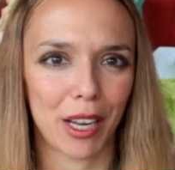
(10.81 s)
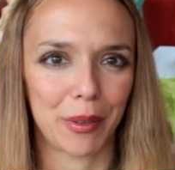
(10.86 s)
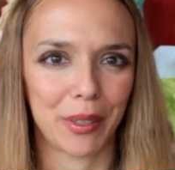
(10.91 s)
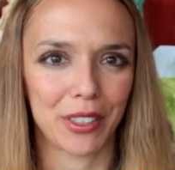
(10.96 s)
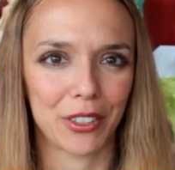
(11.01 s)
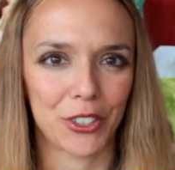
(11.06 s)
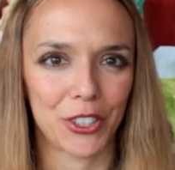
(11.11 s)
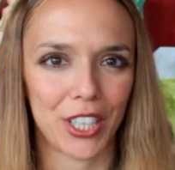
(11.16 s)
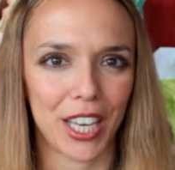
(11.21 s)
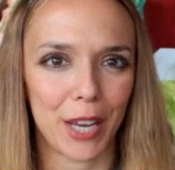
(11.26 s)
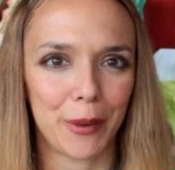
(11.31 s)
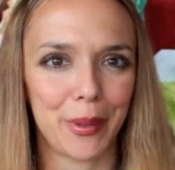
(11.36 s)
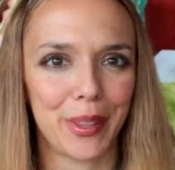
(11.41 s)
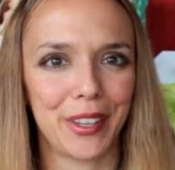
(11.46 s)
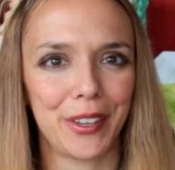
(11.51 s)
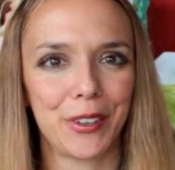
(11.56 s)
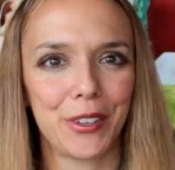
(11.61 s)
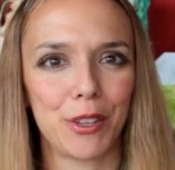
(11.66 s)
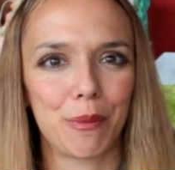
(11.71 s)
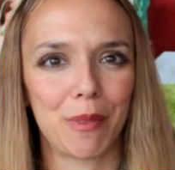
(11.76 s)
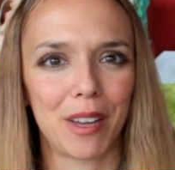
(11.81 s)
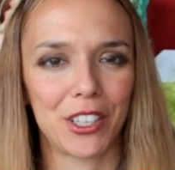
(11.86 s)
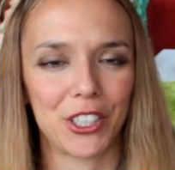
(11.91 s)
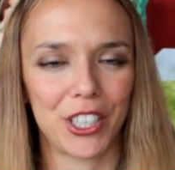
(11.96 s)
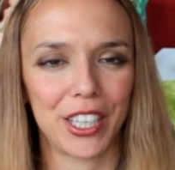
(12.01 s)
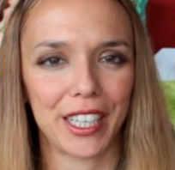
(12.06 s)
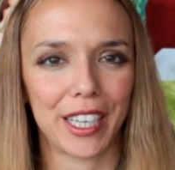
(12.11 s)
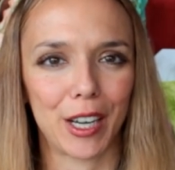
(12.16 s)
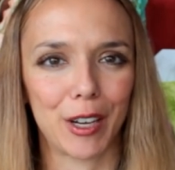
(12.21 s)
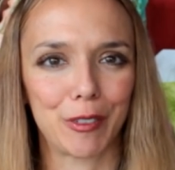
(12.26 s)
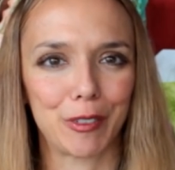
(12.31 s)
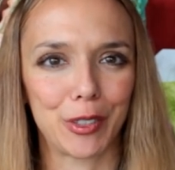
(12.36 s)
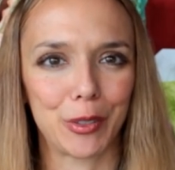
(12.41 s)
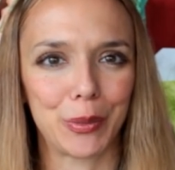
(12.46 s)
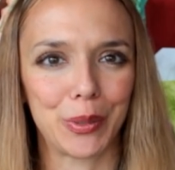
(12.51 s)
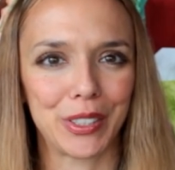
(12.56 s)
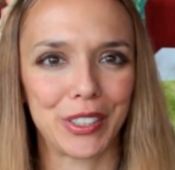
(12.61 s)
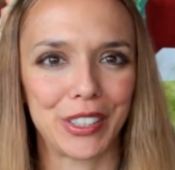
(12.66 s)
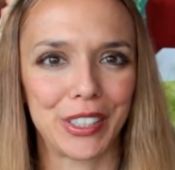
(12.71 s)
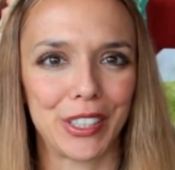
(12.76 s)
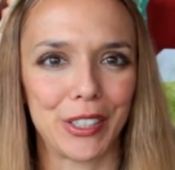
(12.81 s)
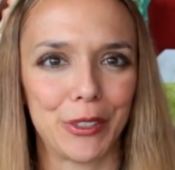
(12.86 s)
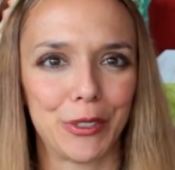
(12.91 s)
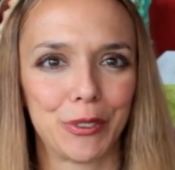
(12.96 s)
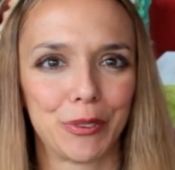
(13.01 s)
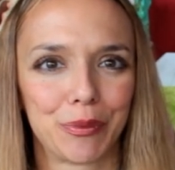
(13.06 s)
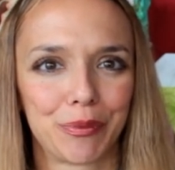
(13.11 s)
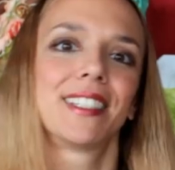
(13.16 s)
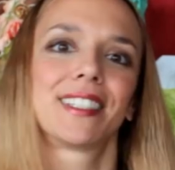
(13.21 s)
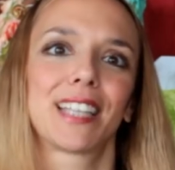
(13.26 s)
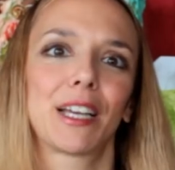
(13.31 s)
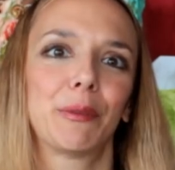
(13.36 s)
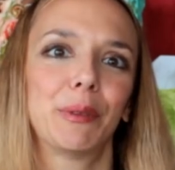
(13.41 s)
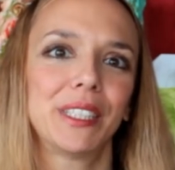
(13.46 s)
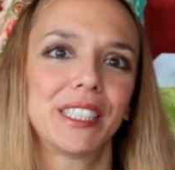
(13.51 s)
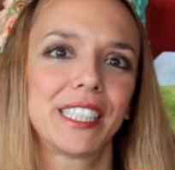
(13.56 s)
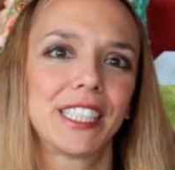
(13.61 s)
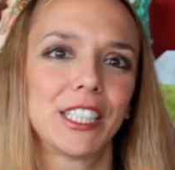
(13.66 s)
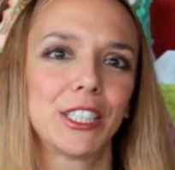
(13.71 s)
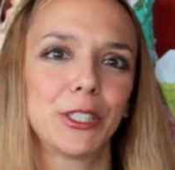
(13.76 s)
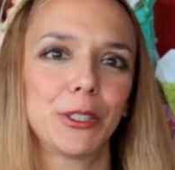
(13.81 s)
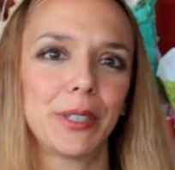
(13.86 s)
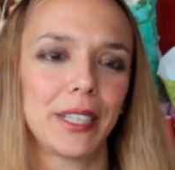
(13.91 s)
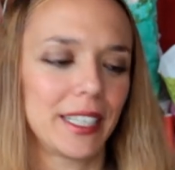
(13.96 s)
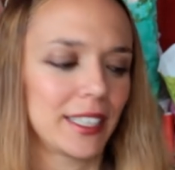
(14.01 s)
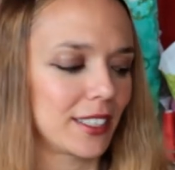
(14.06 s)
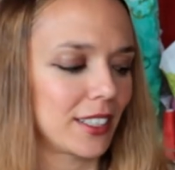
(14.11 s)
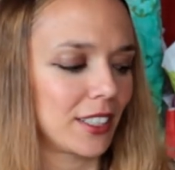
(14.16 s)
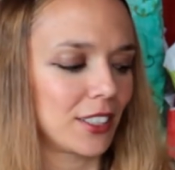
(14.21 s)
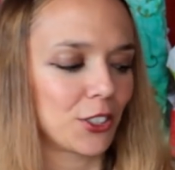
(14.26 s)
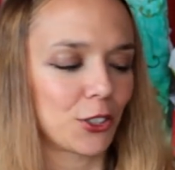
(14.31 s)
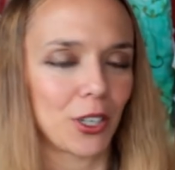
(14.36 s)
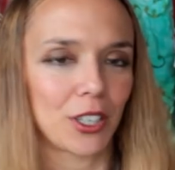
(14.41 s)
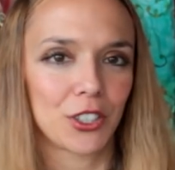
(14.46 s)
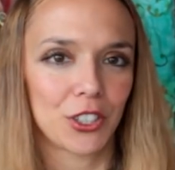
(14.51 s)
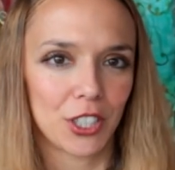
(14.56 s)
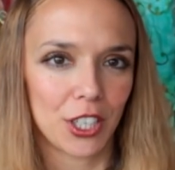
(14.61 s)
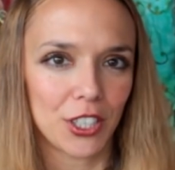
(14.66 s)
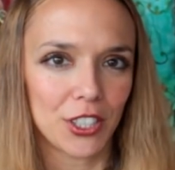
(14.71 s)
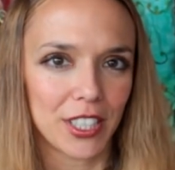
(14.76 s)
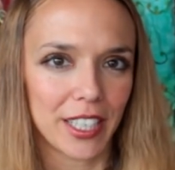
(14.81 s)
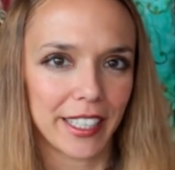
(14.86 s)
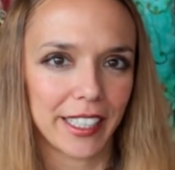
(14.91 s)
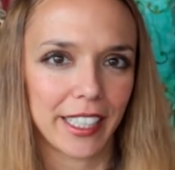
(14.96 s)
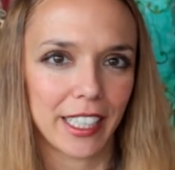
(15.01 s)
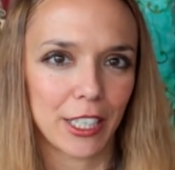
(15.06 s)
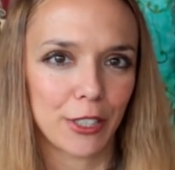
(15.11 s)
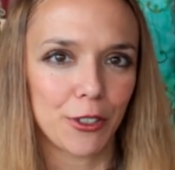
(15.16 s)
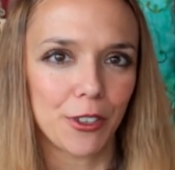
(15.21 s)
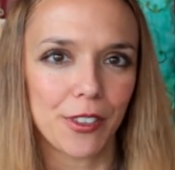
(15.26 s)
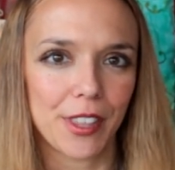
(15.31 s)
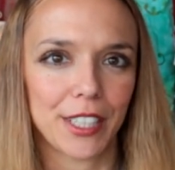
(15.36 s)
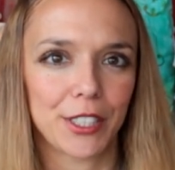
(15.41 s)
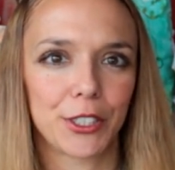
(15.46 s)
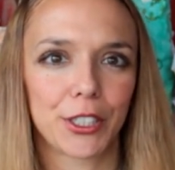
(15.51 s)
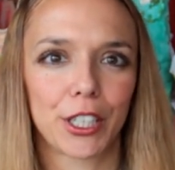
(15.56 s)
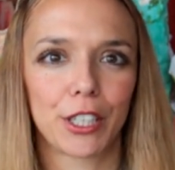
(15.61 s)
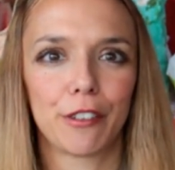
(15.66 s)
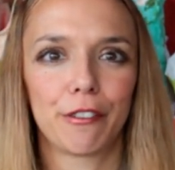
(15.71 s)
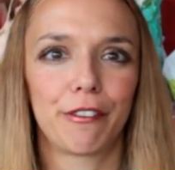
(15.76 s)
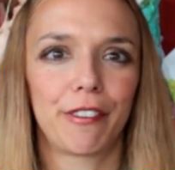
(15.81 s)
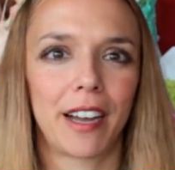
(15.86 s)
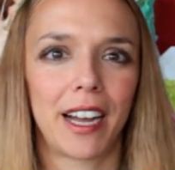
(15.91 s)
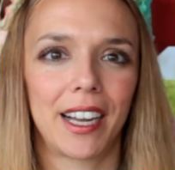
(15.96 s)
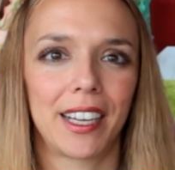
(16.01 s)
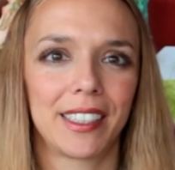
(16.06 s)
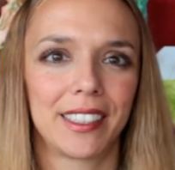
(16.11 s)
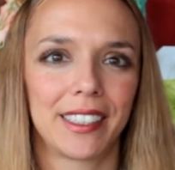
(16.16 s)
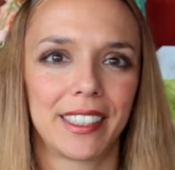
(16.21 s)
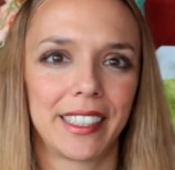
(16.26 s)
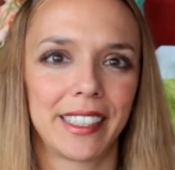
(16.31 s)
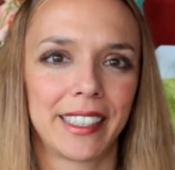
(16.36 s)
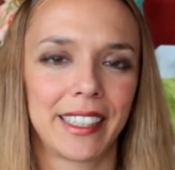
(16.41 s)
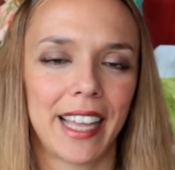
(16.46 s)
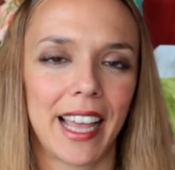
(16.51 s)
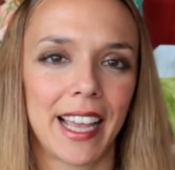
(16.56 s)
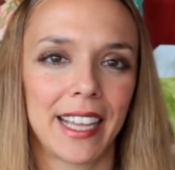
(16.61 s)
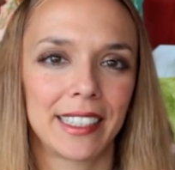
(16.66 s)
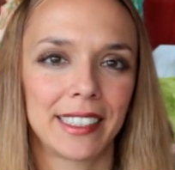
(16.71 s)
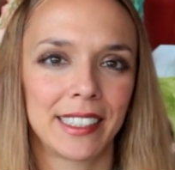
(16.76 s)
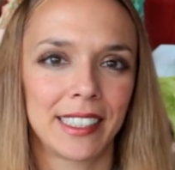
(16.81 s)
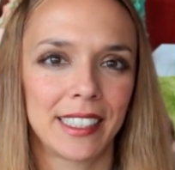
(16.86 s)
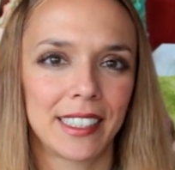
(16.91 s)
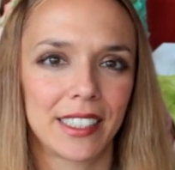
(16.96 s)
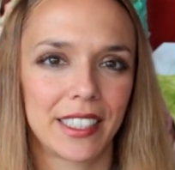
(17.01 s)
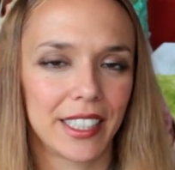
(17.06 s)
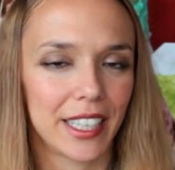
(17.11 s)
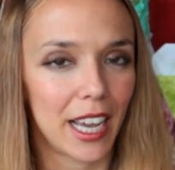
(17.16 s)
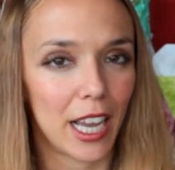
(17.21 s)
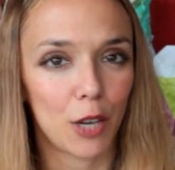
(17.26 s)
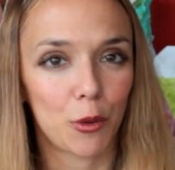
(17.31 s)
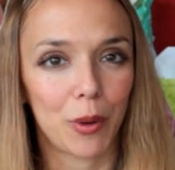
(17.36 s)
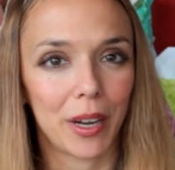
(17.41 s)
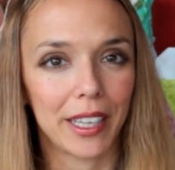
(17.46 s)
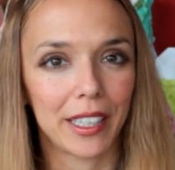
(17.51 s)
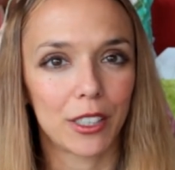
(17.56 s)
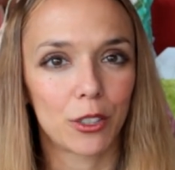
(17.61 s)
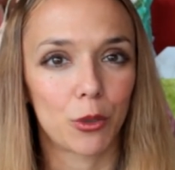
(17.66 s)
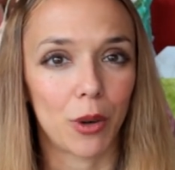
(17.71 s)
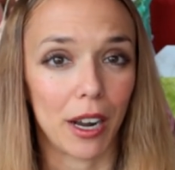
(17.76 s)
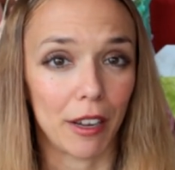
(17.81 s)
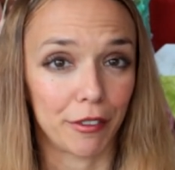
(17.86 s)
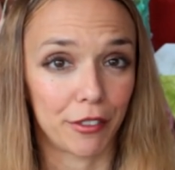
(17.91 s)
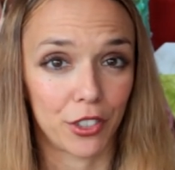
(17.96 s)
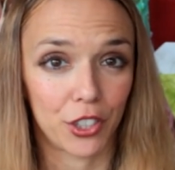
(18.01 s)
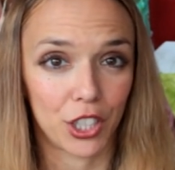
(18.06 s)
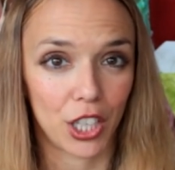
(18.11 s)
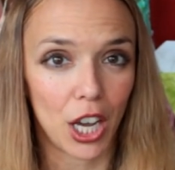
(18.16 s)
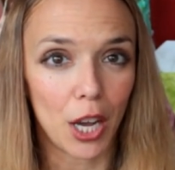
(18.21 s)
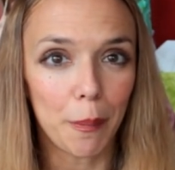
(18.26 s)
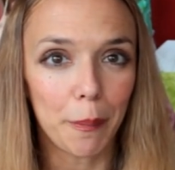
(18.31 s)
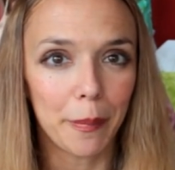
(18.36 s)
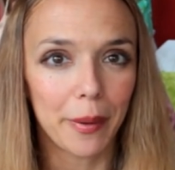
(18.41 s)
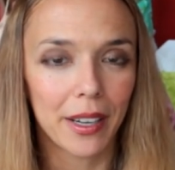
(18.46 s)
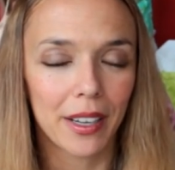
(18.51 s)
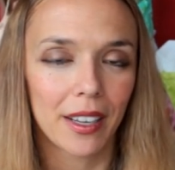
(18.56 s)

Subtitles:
going to share with you the magic of wood glue. So wood glue is a translucent glue that you can find in any DIY craft shop.